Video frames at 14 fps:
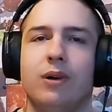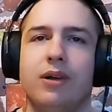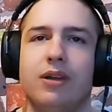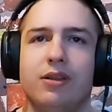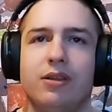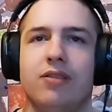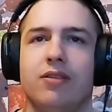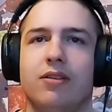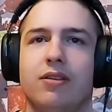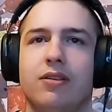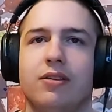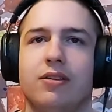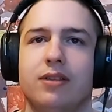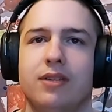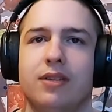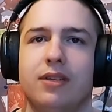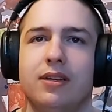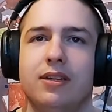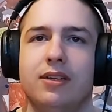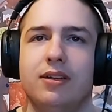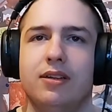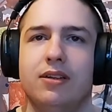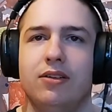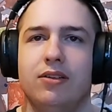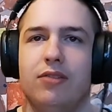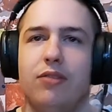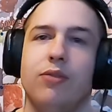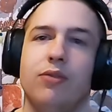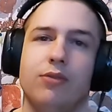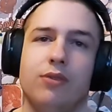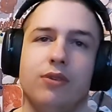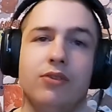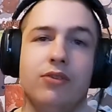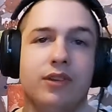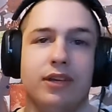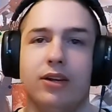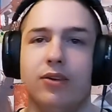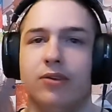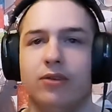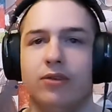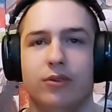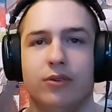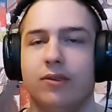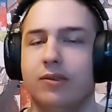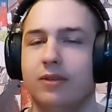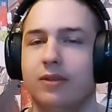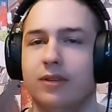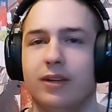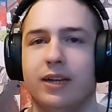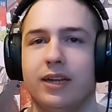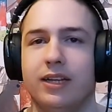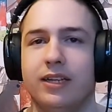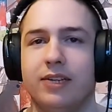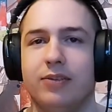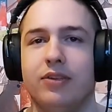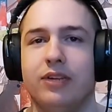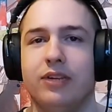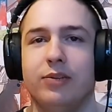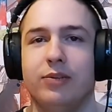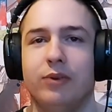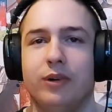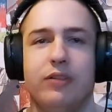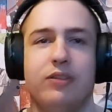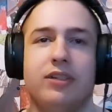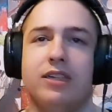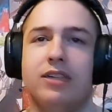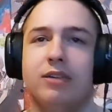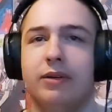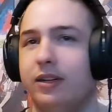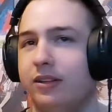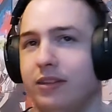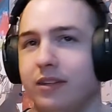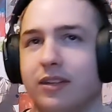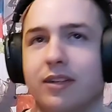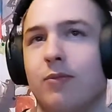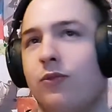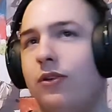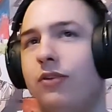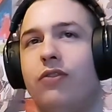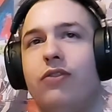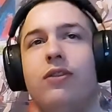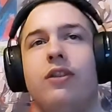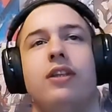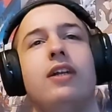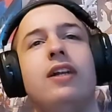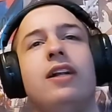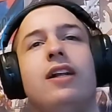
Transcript: it. So let's just say I don't know. Like, it would take a while to think about it and come to a decision.